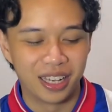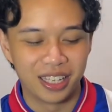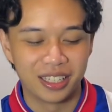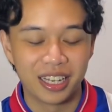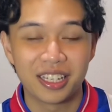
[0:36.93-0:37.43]

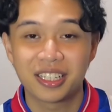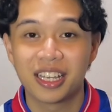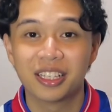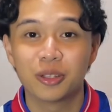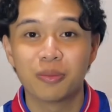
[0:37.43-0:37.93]
And I
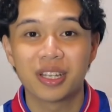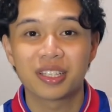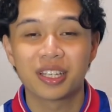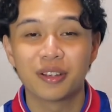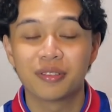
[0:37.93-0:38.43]
said to
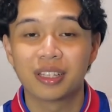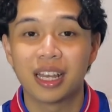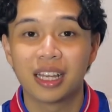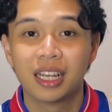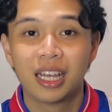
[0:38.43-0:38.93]
myself
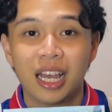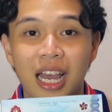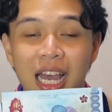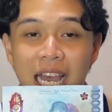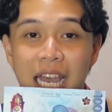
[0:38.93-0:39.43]
na
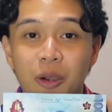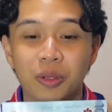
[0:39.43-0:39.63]
I